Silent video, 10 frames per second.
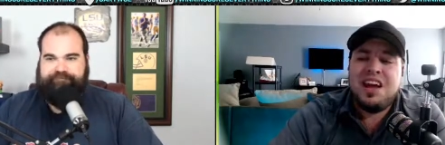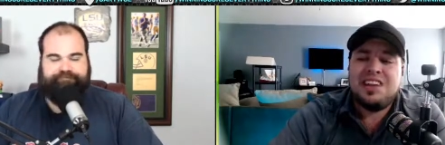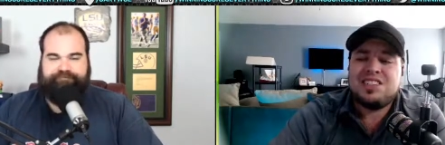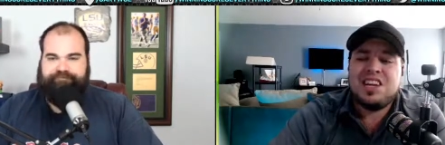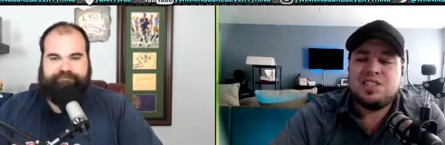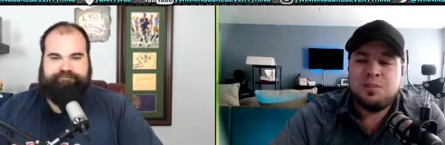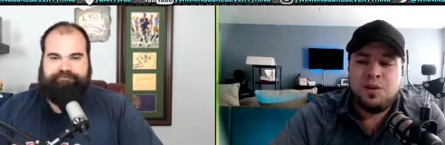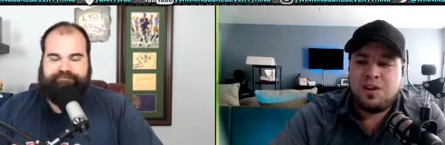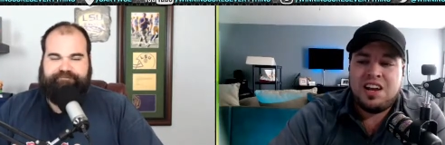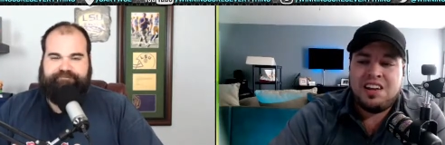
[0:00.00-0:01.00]
Speaker 1: a Taysom
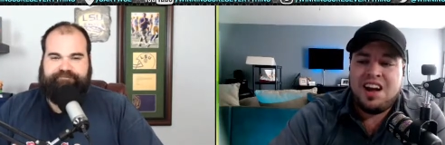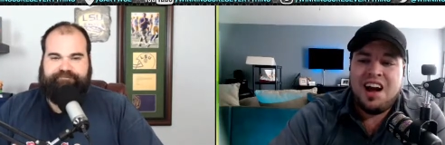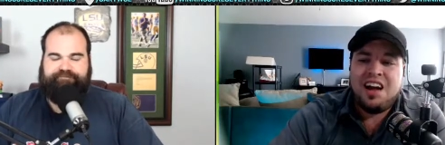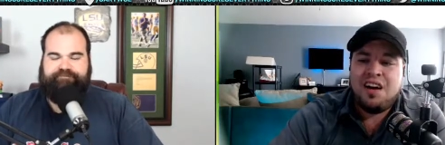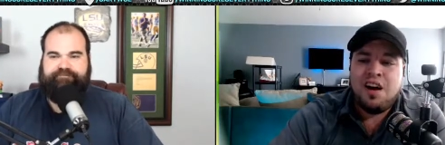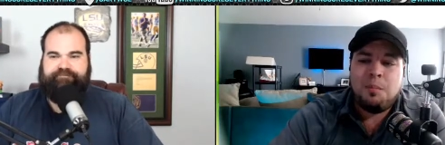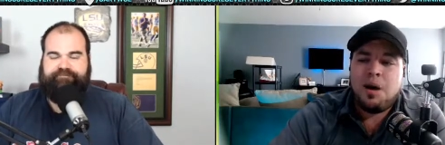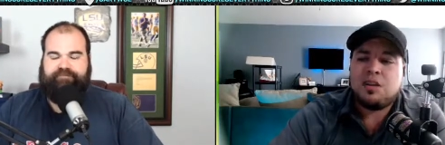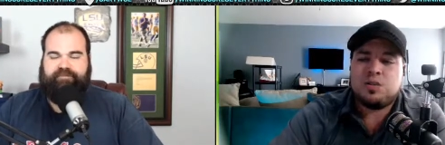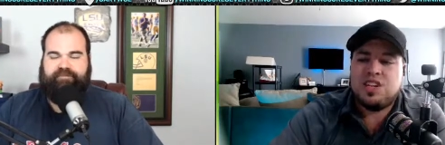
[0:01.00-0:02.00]
Hill kind of guy. Uh,
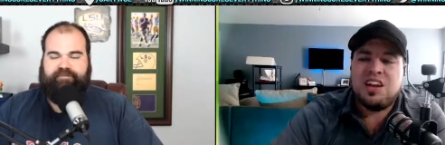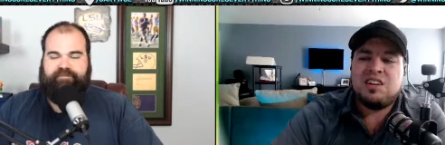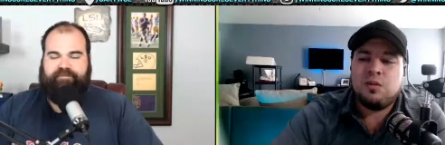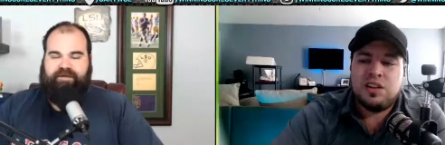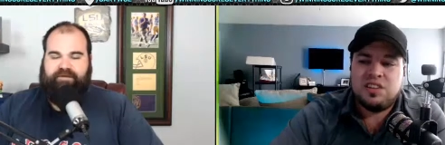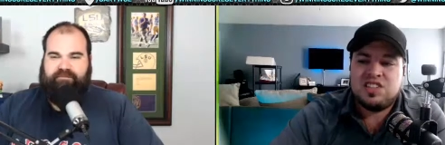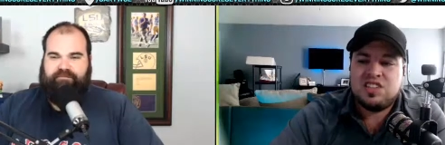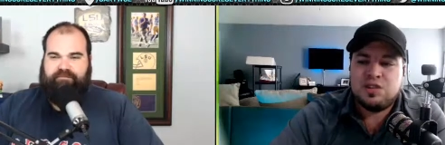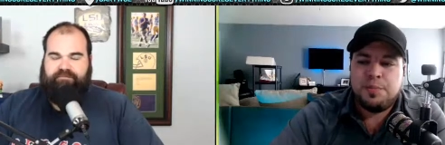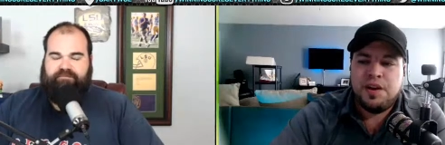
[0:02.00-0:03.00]
Michael said, I don't get the
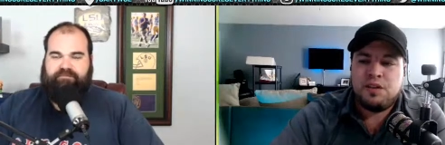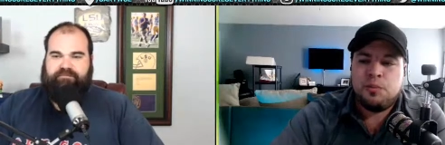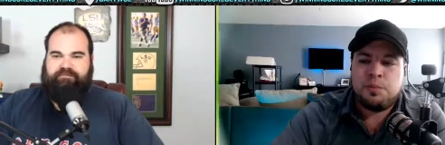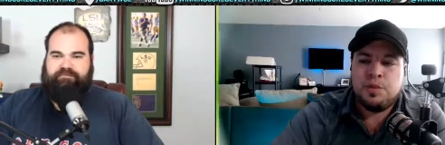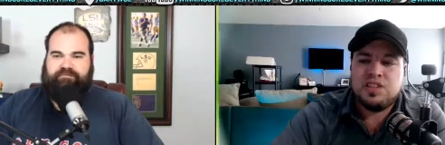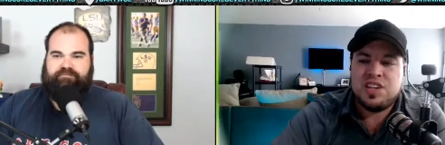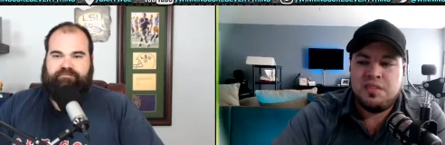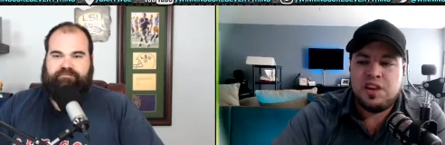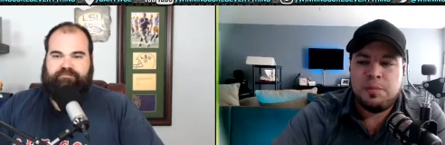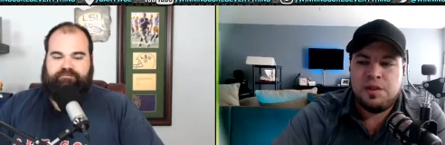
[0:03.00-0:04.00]
Cesar pick. With Brees
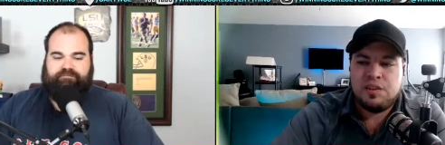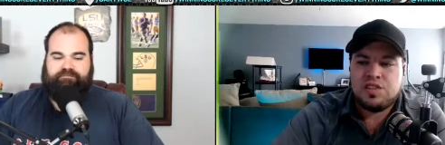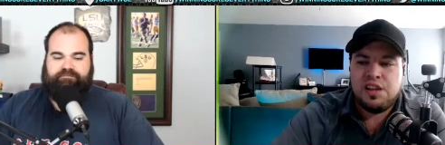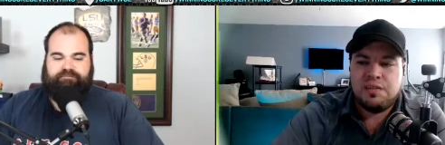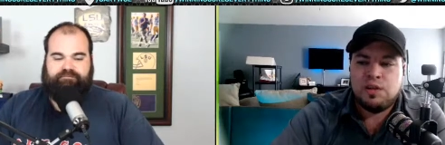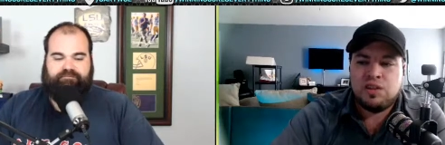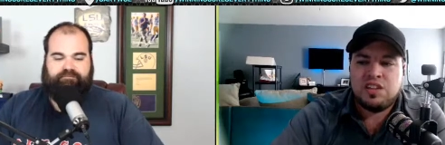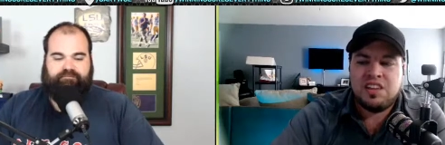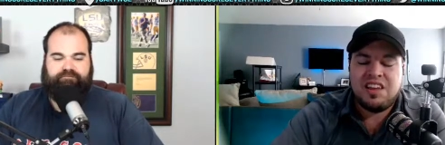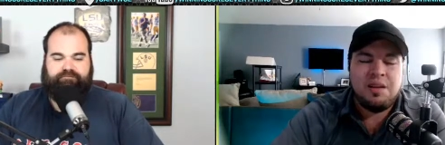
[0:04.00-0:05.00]
having a couple years left, you'd think
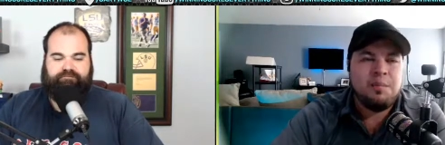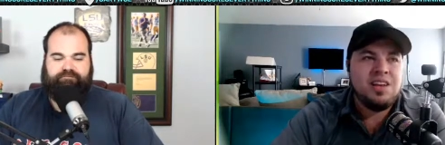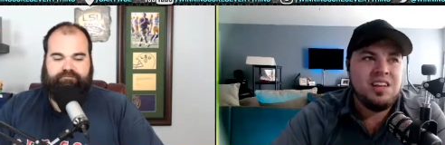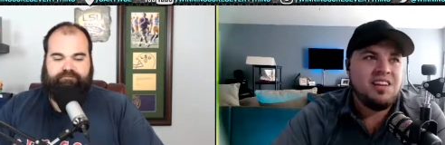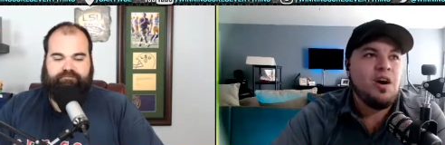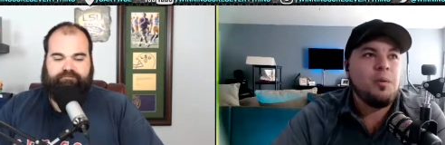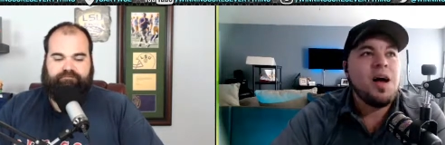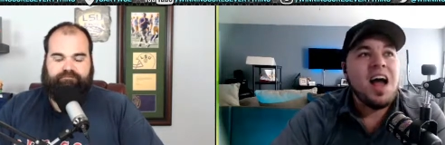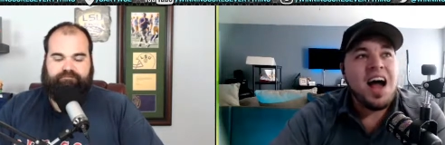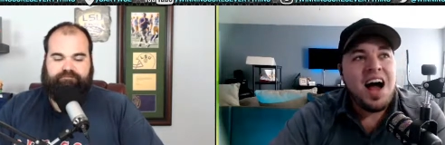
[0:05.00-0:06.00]
they'd get immediate help.
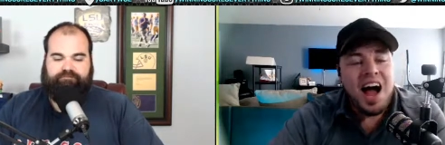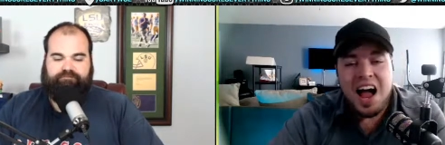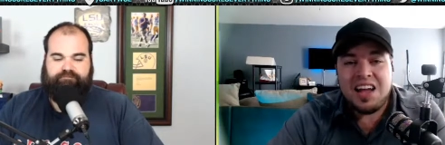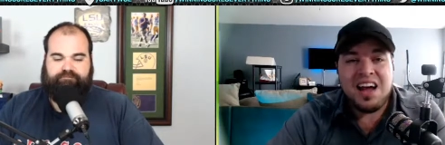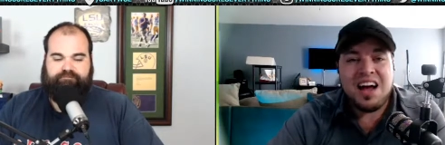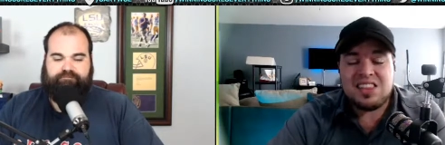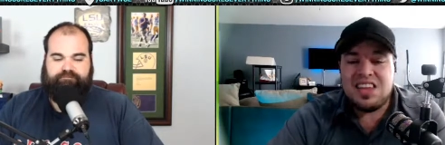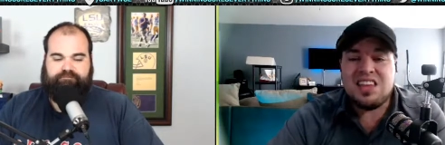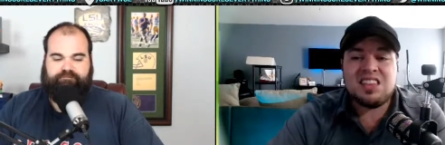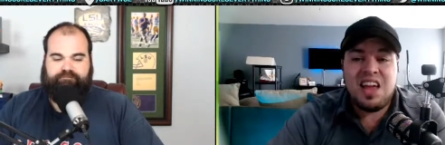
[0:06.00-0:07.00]
I, I
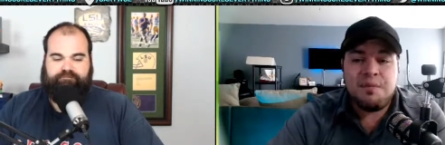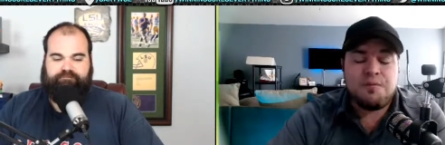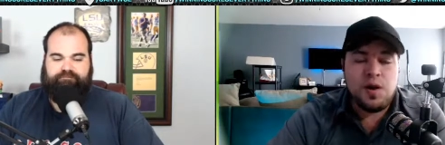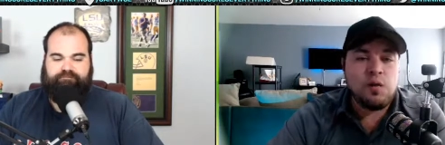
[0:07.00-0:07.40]
think they feel